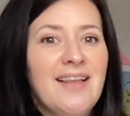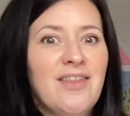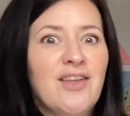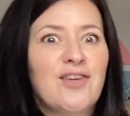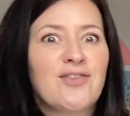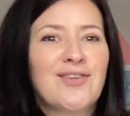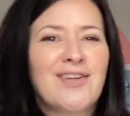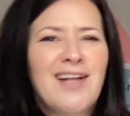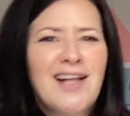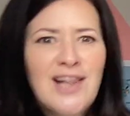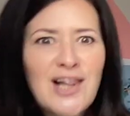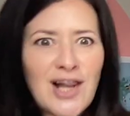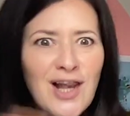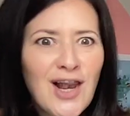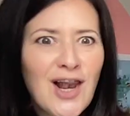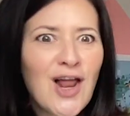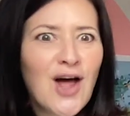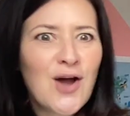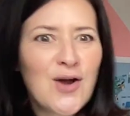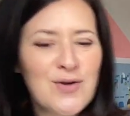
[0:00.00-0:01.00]
there's
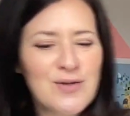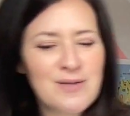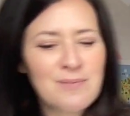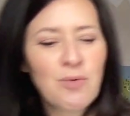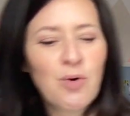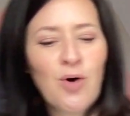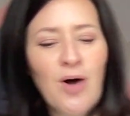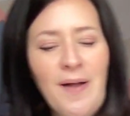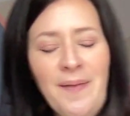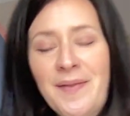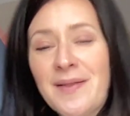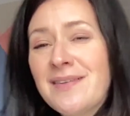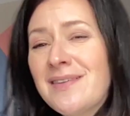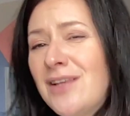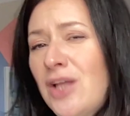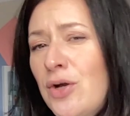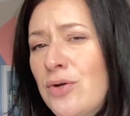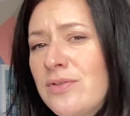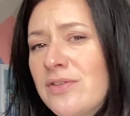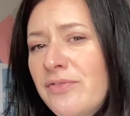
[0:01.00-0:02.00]
loads more, and there's
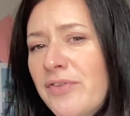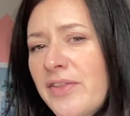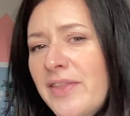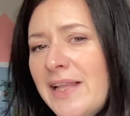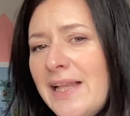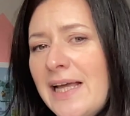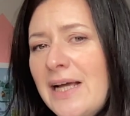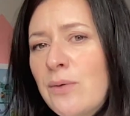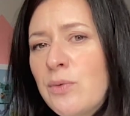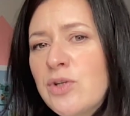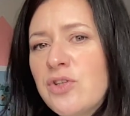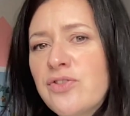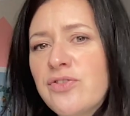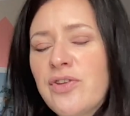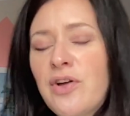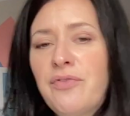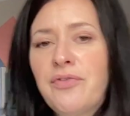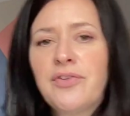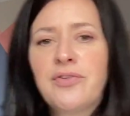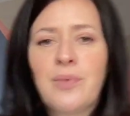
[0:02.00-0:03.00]
loads of other language
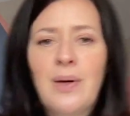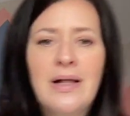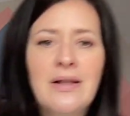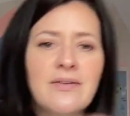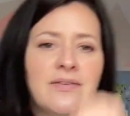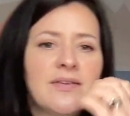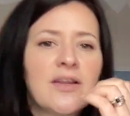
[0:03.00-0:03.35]
stuff as well.